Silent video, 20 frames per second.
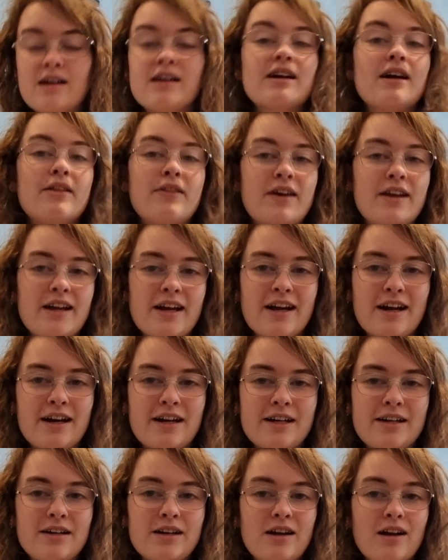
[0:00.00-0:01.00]
And then I
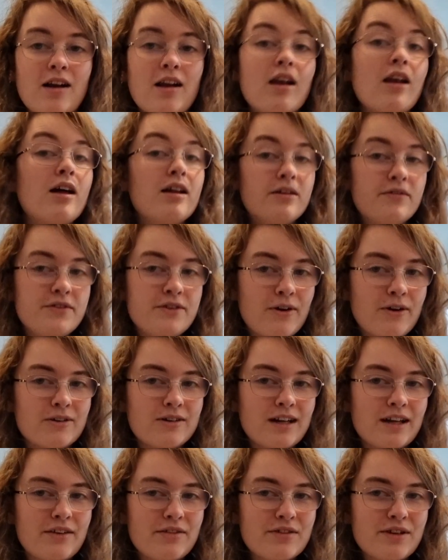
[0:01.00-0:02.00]
had a lot of
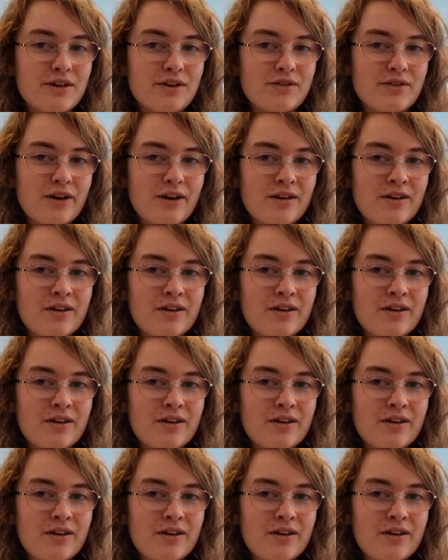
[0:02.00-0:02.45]
yarn left over.